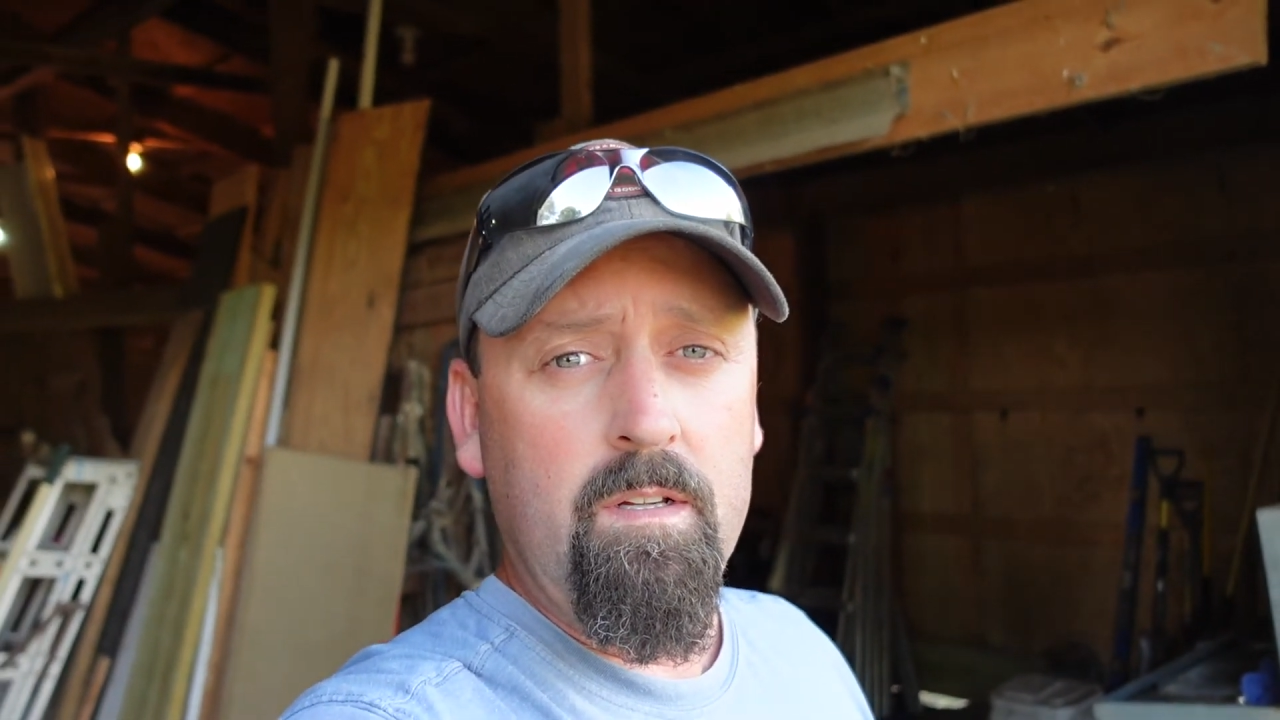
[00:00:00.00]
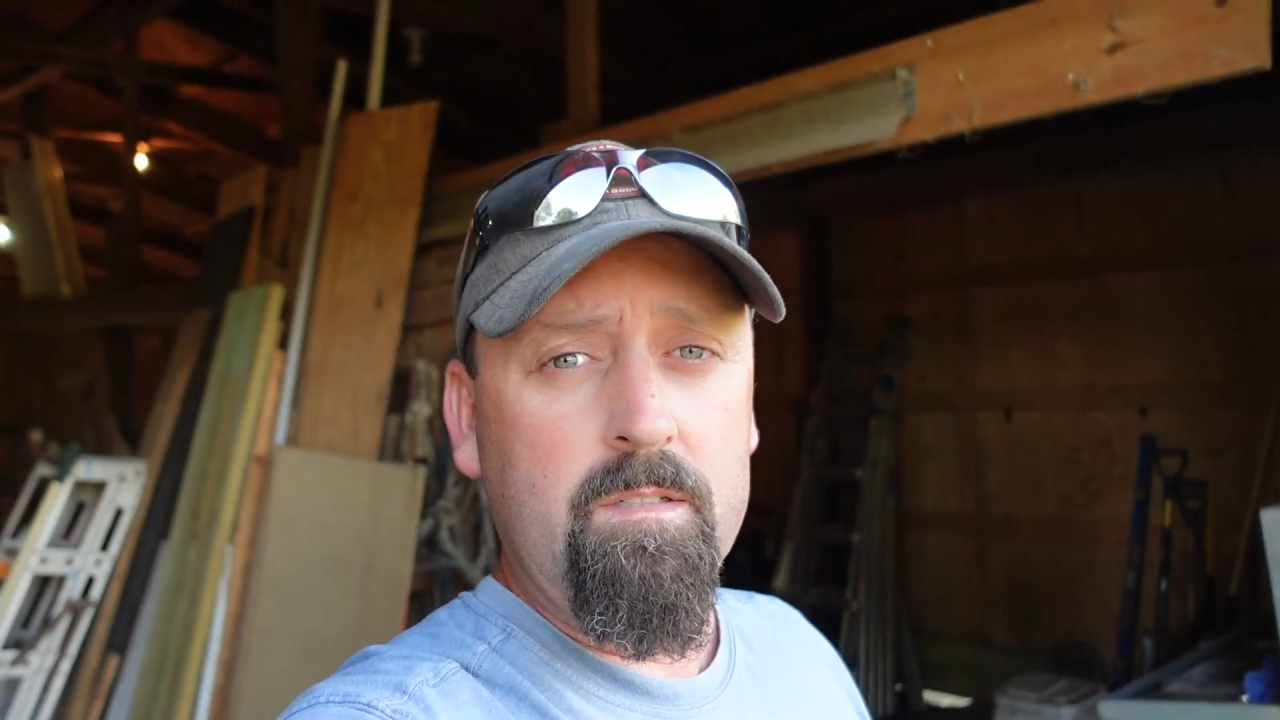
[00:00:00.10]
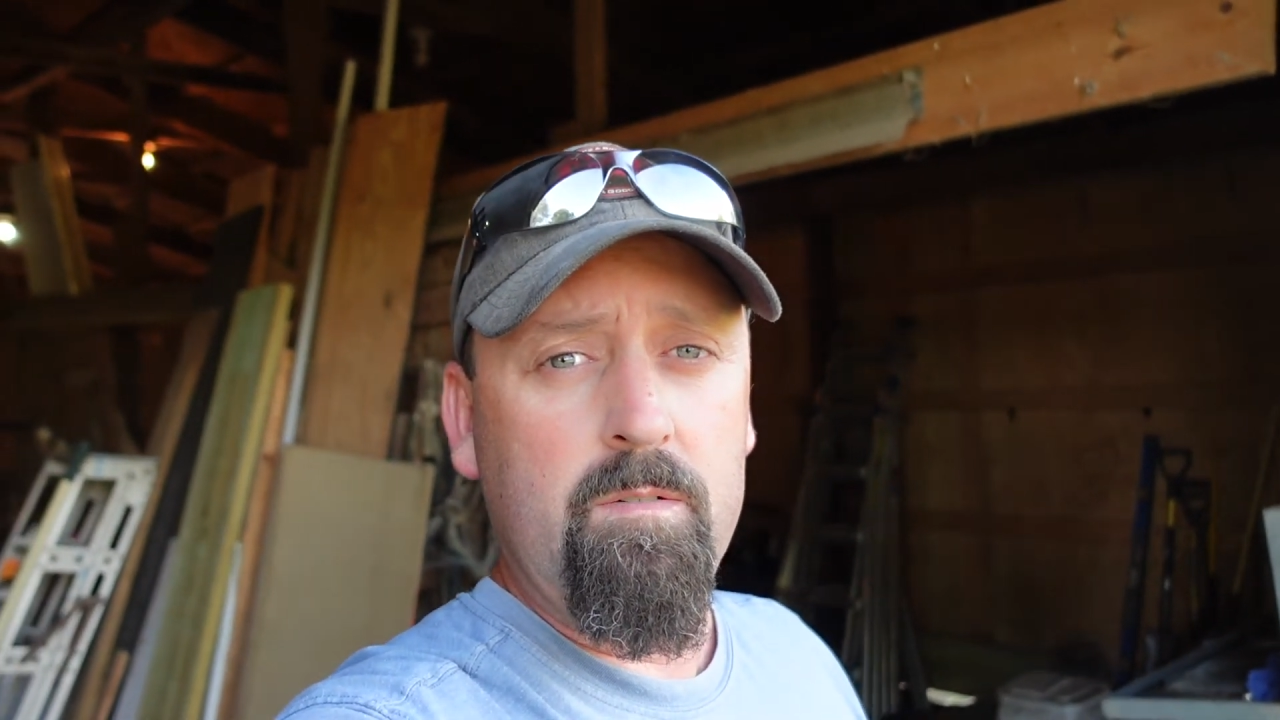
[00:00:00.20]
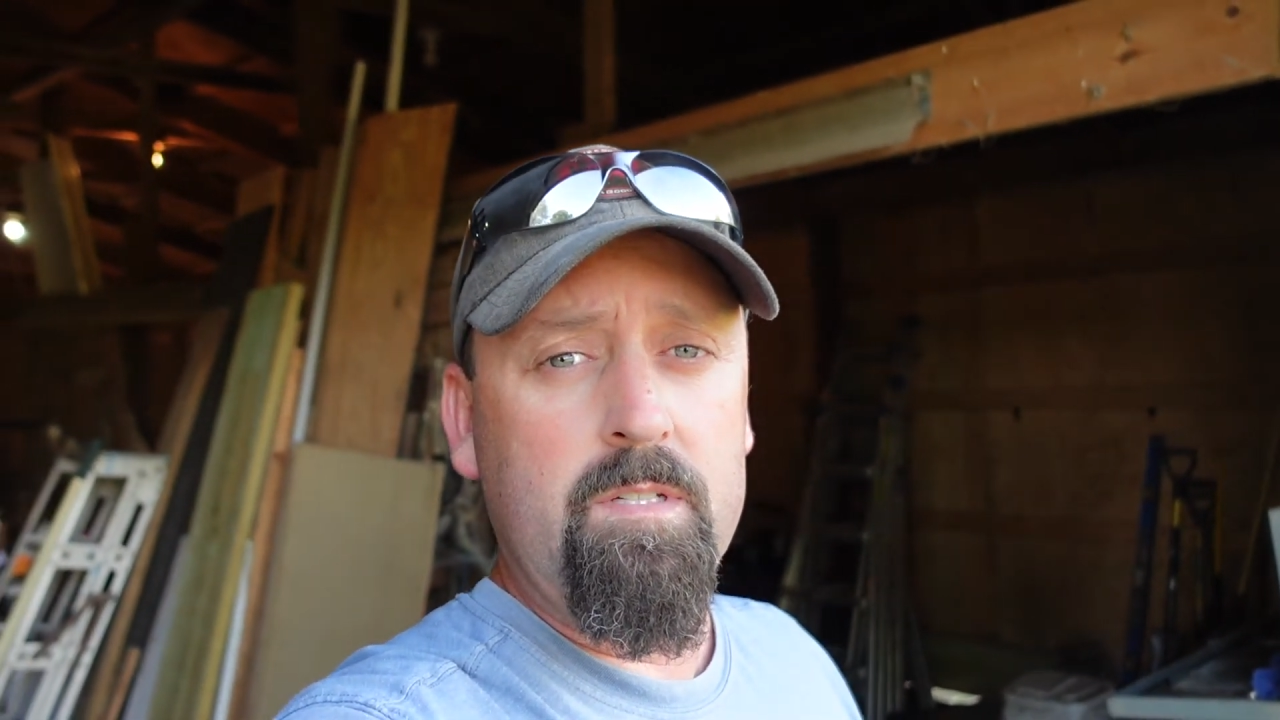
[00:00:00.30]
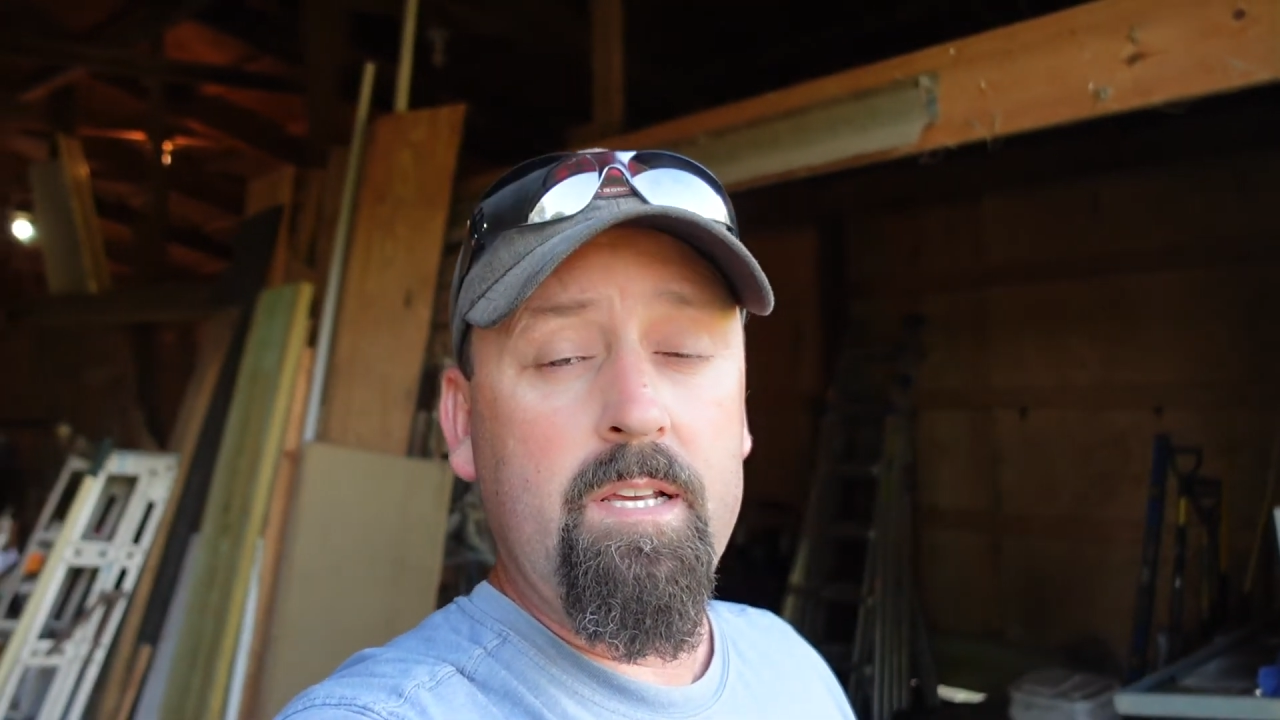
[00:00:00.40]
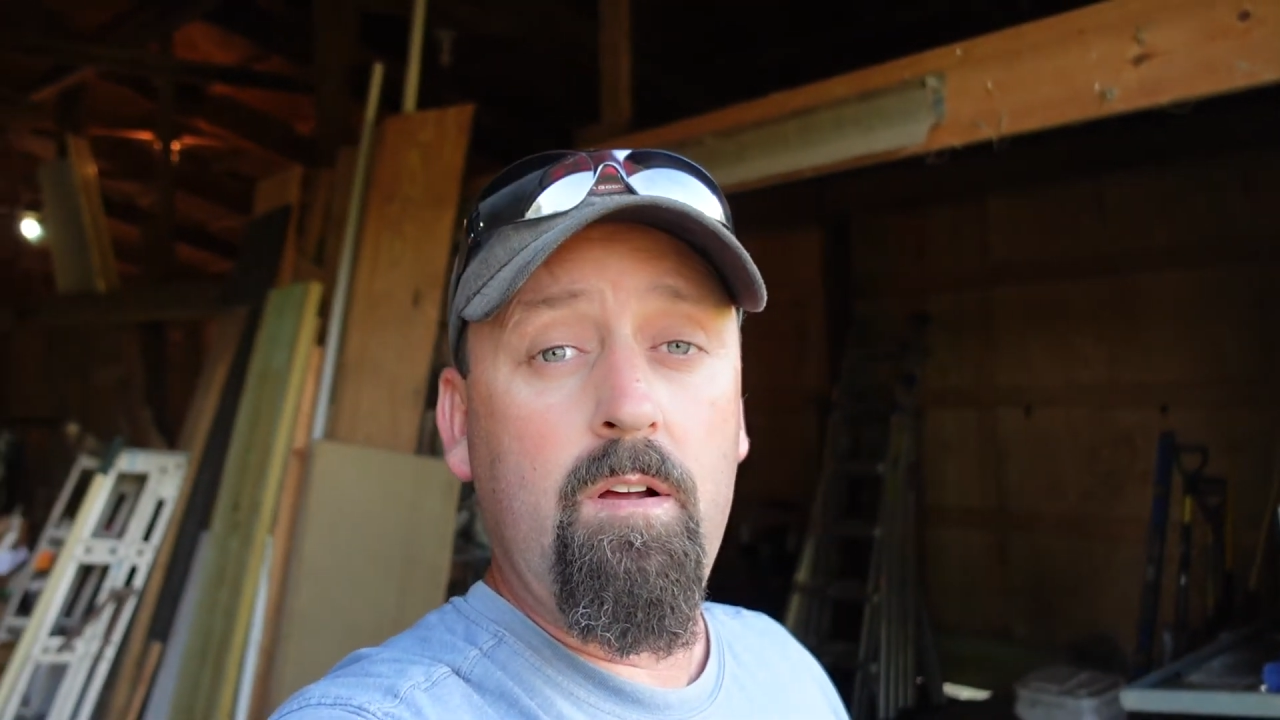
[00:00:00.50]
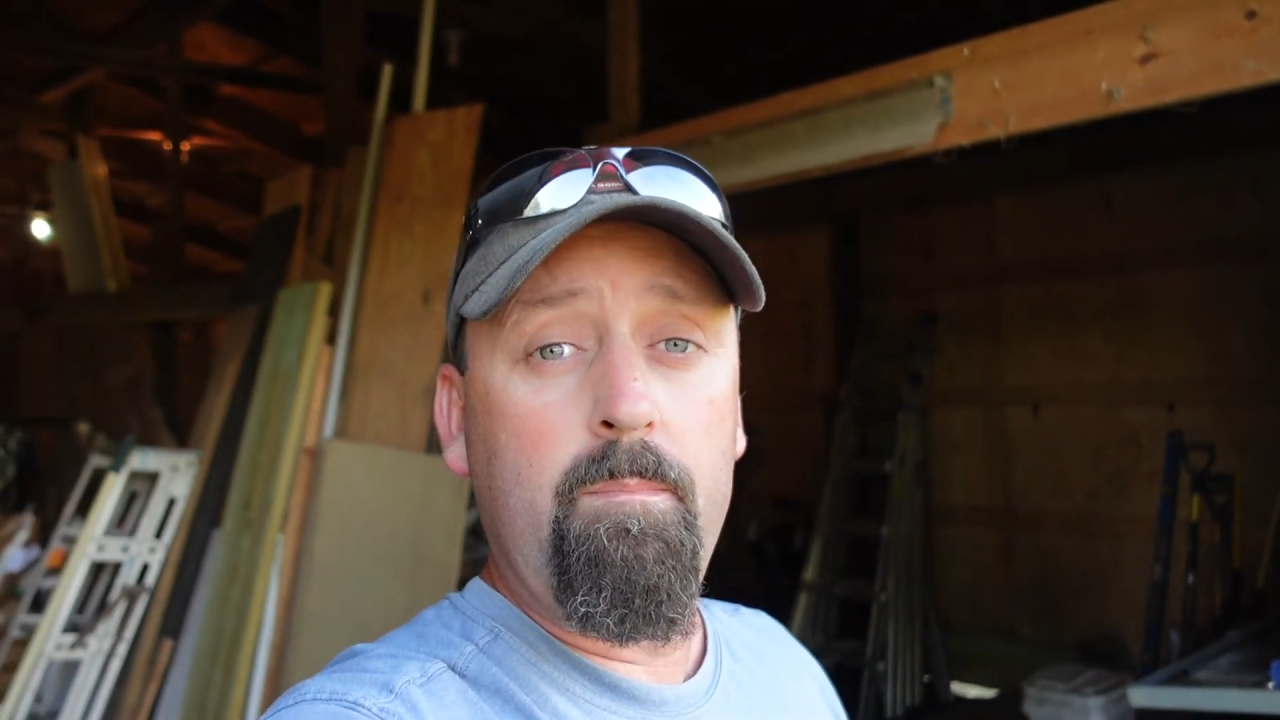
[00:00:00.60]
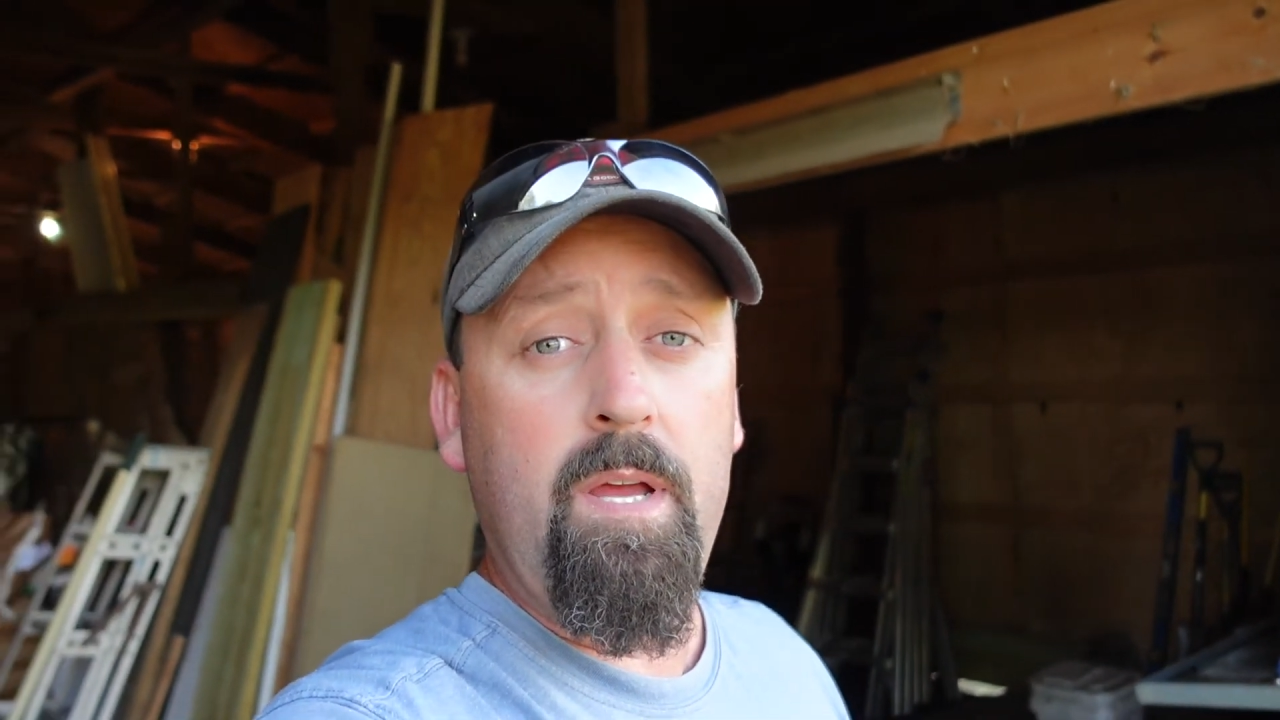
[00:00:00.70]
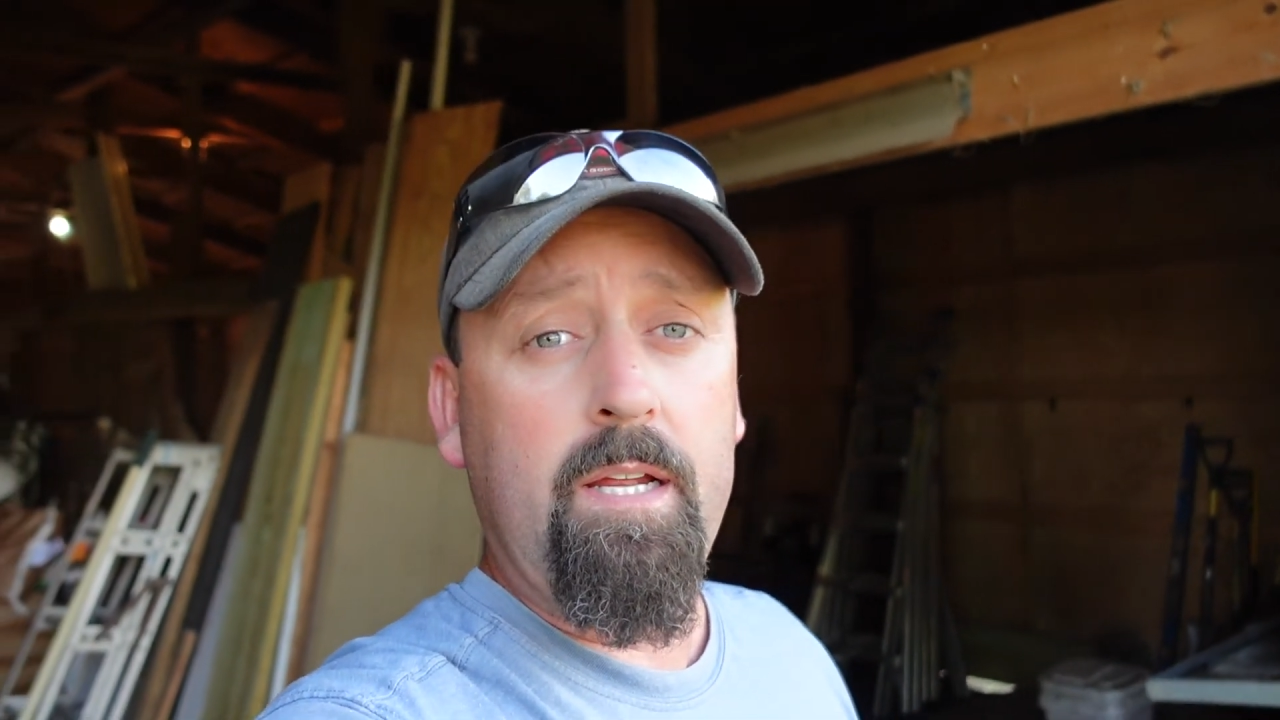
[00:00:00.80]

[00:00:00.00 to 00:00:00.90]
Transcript: So let's head on back